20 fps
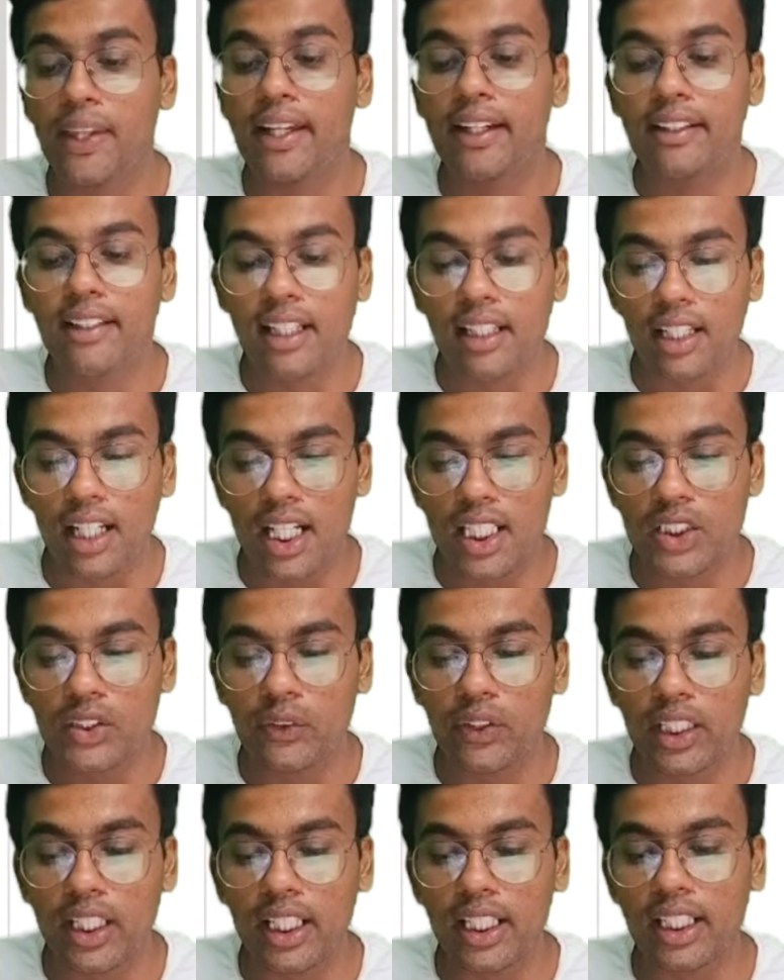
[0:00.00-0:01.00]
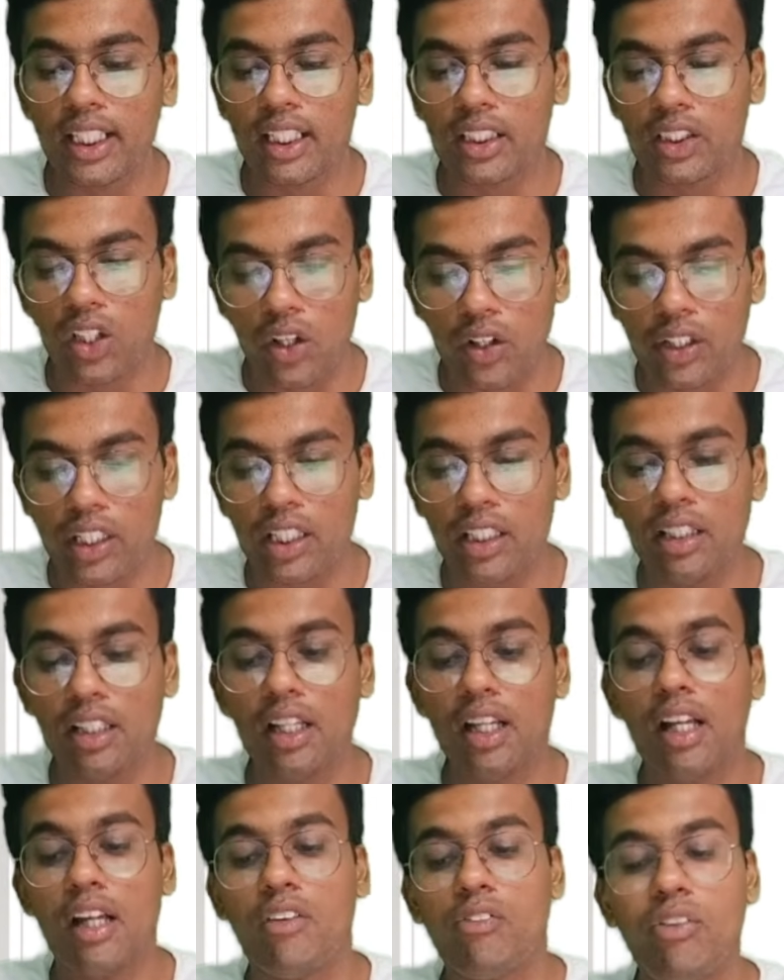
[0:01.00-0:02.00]
Then adjudicating authority
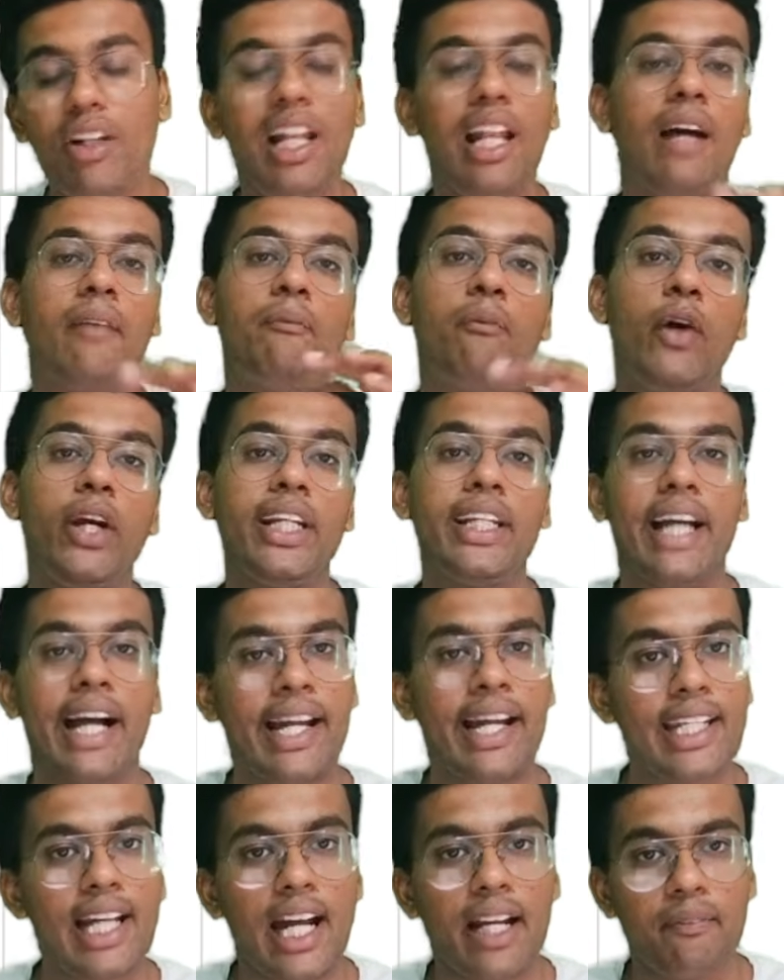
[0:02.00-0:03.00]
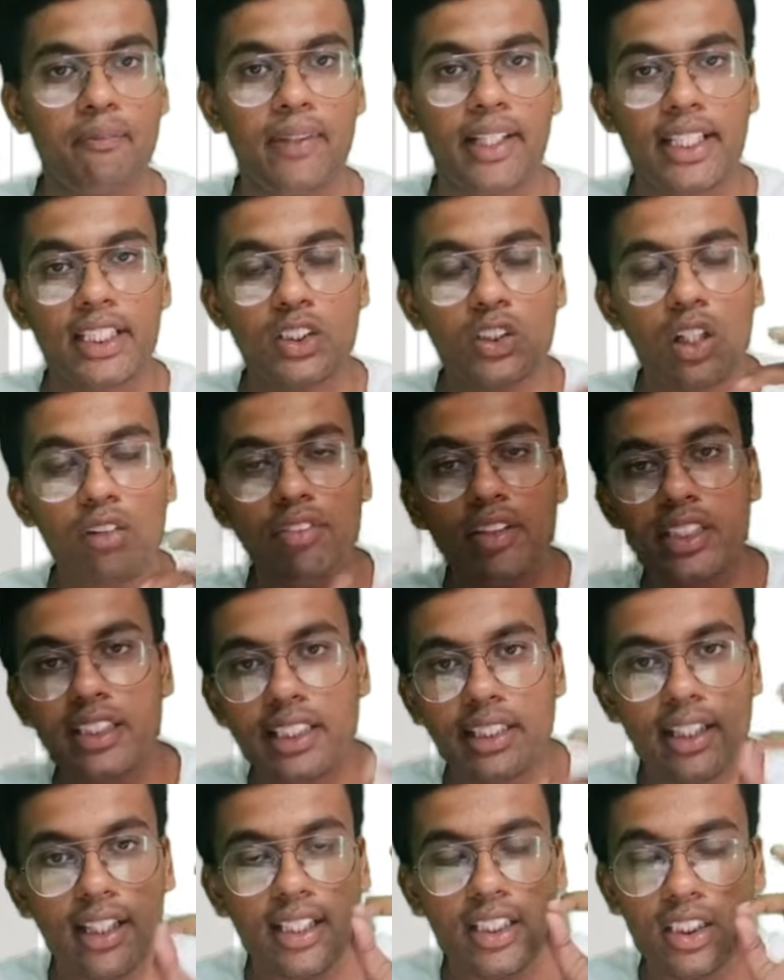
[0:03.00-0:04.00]
will appoint IRP,
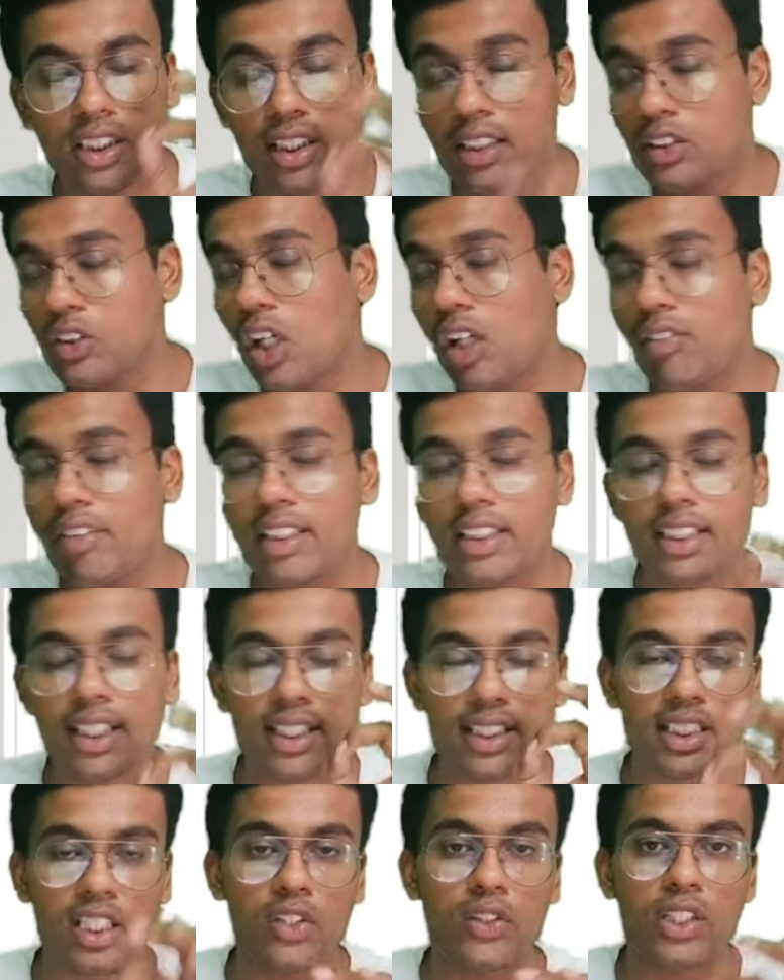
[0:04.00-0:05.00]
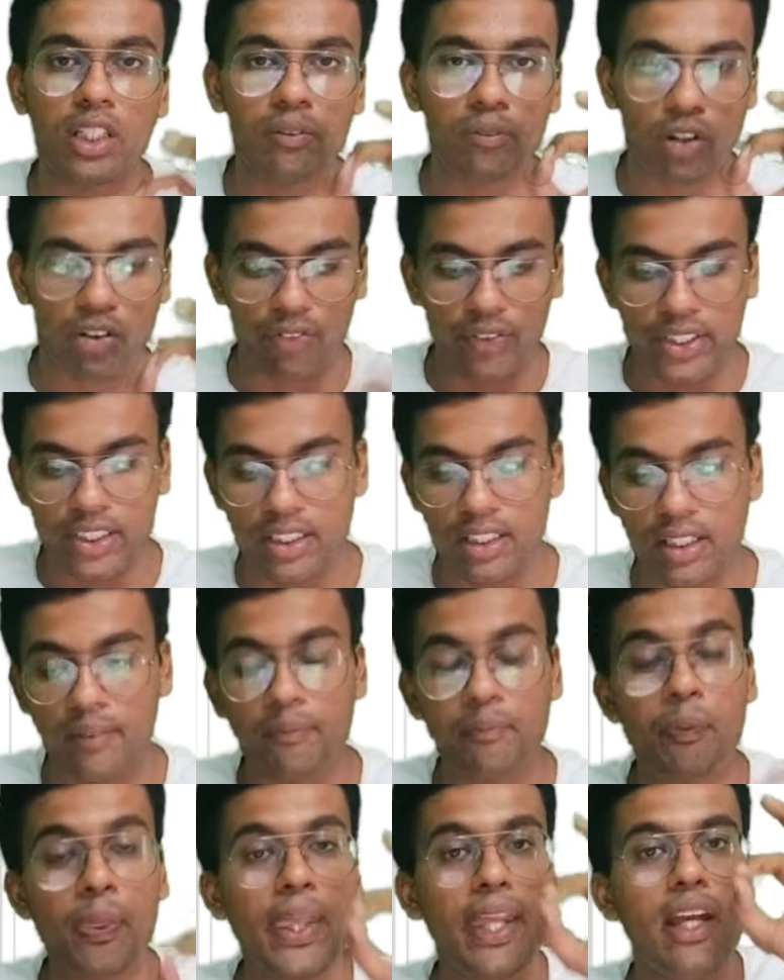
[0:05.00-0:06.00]
insolvency resolution professional,
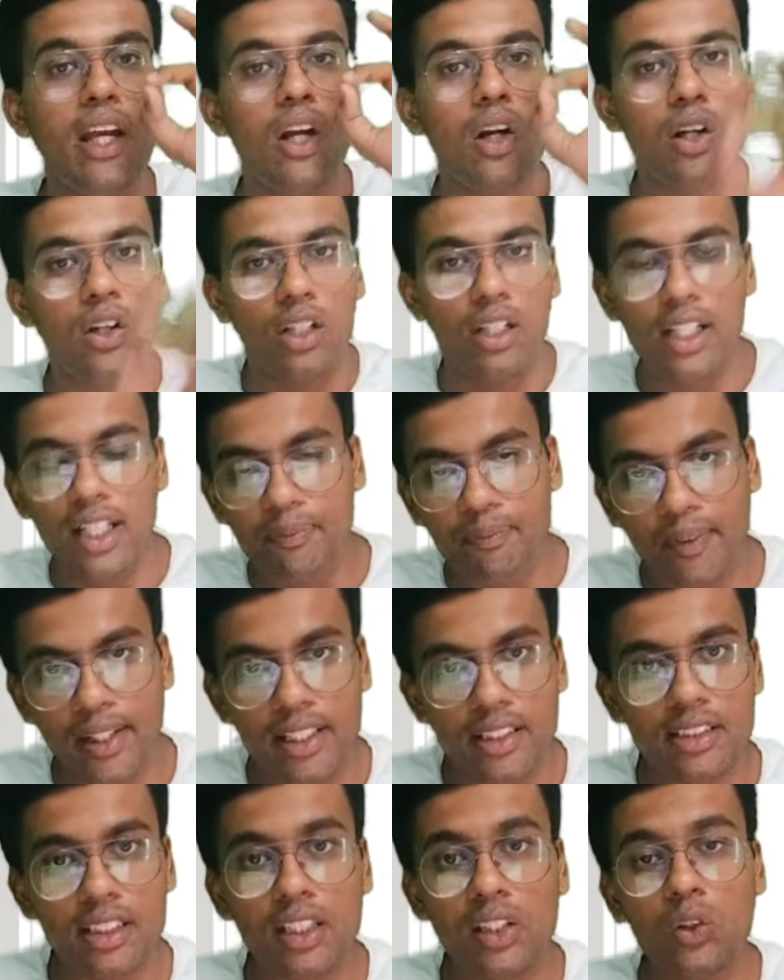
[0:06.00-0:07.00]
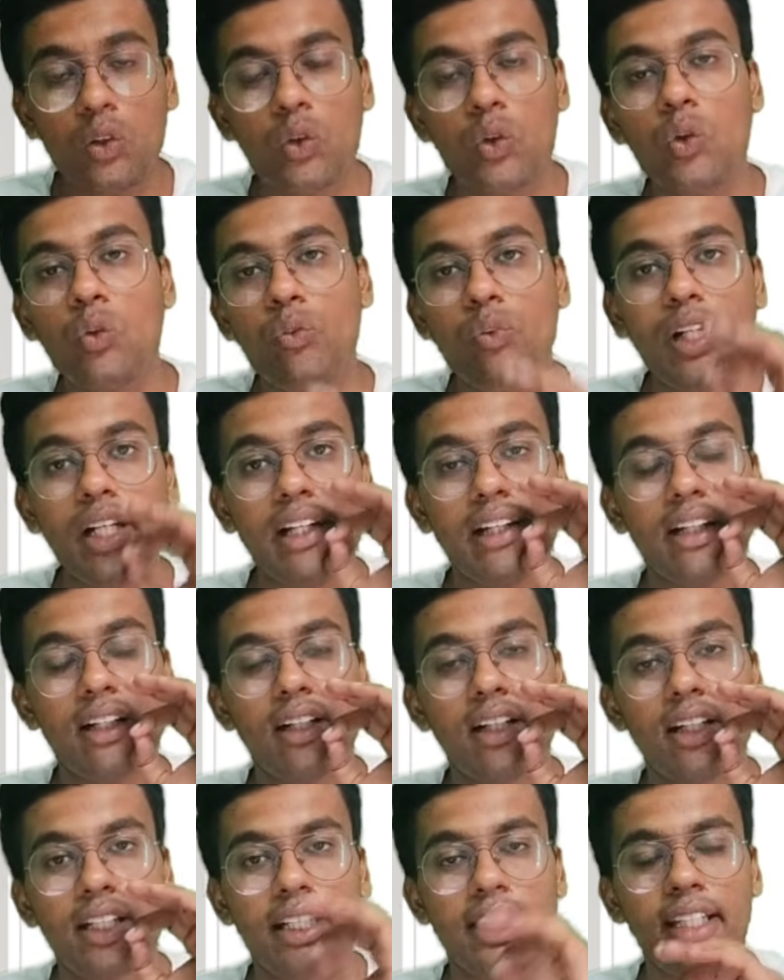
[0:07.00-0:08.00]
a person who will
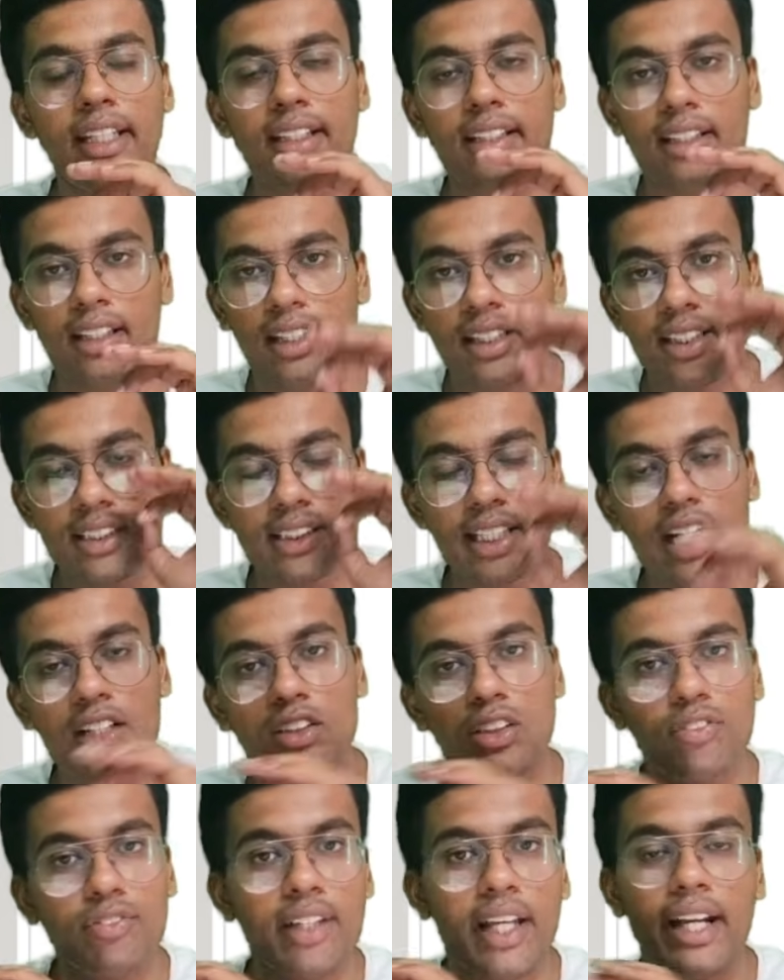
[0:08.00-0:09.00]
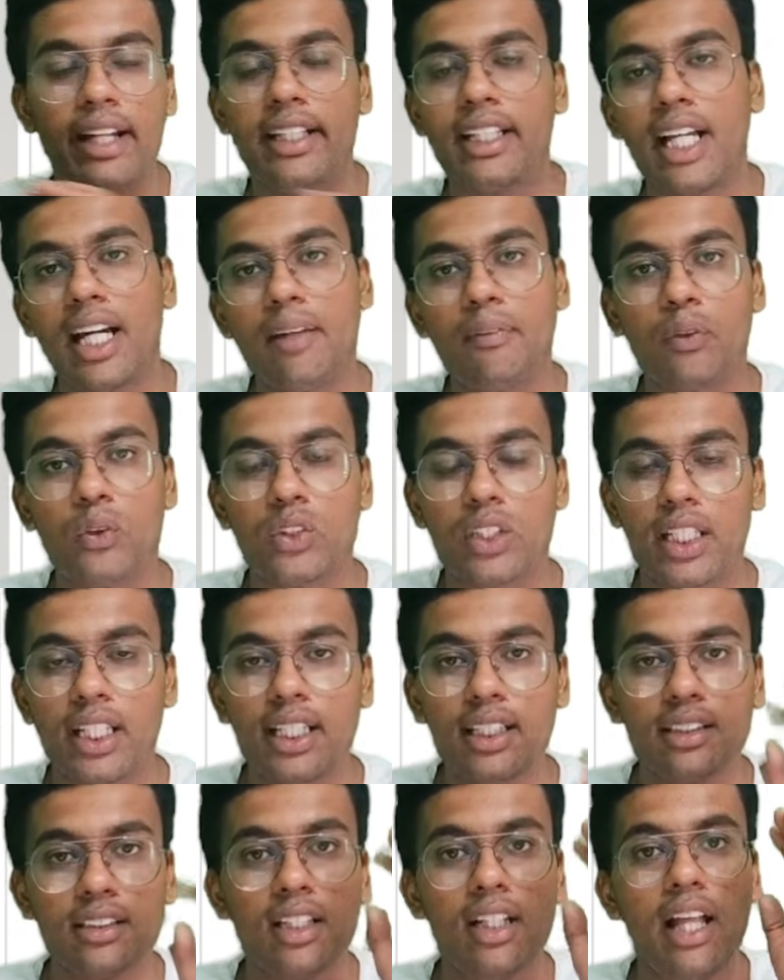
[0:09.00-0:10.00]
take in charge of the entire
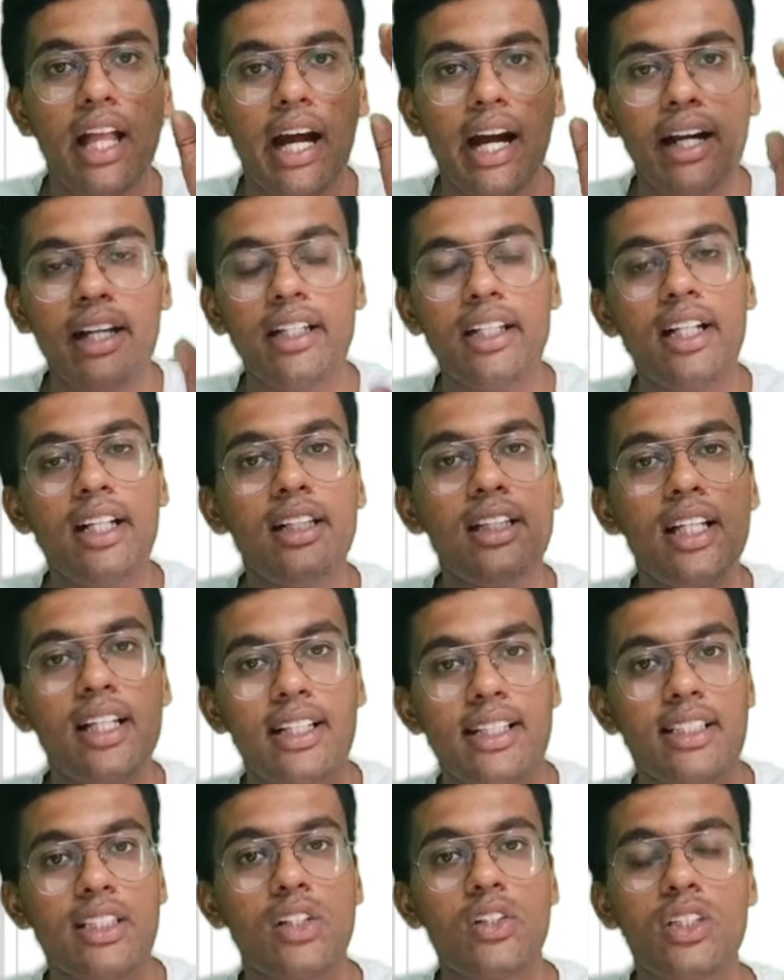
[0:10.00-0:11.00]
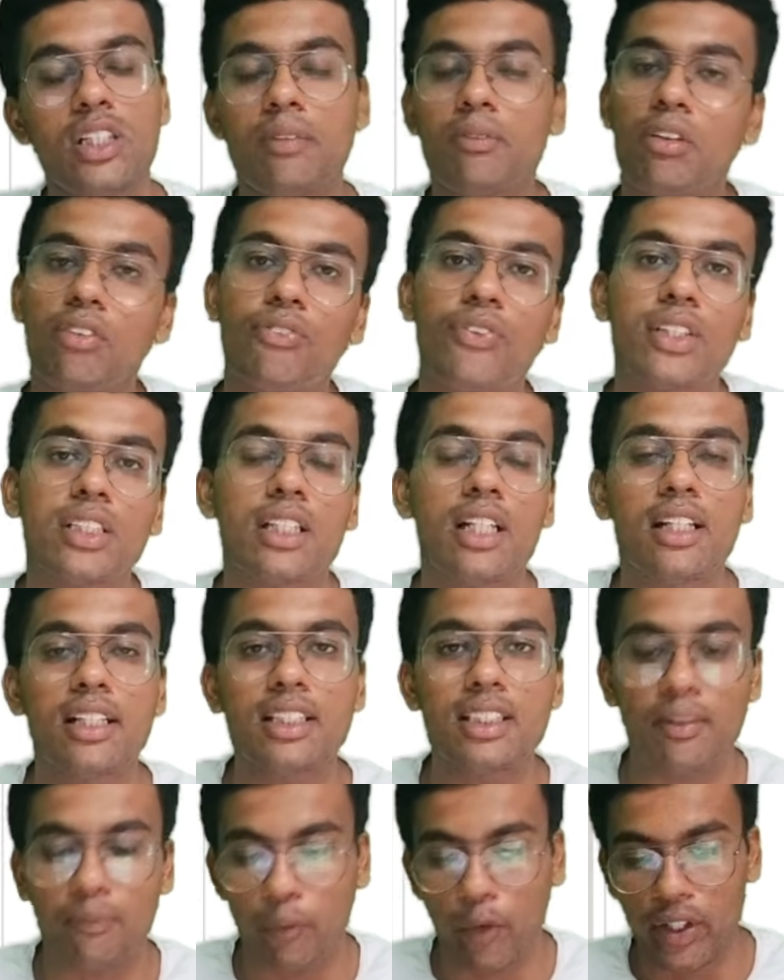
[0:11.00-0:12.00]
proceedings until the resolution professional is
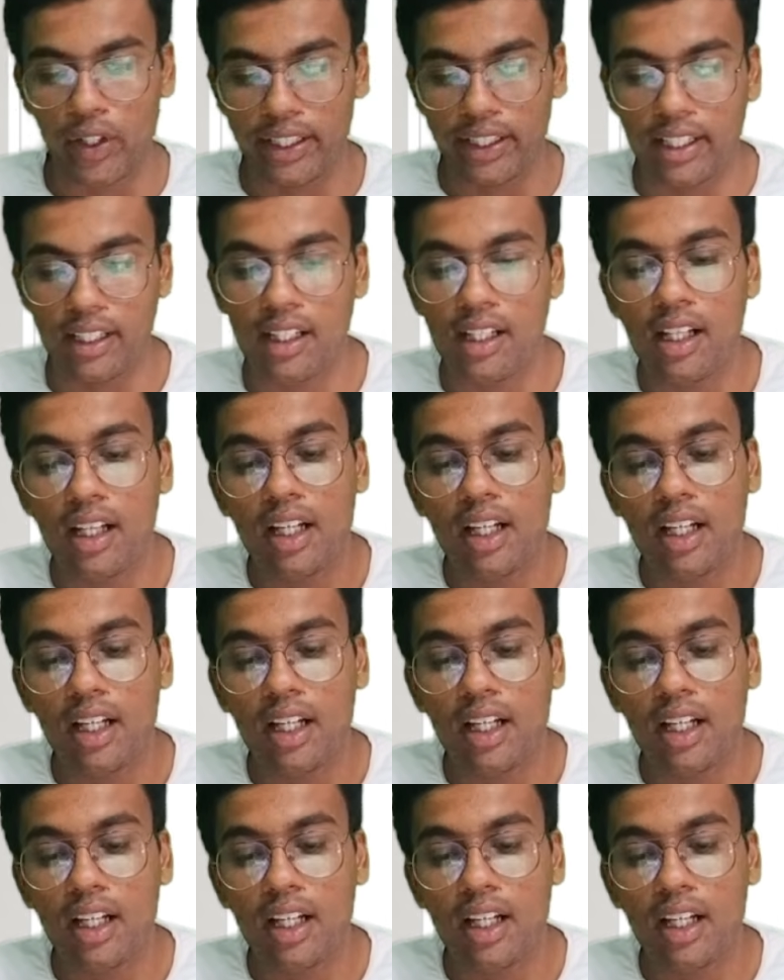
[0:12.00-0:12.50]
appointed.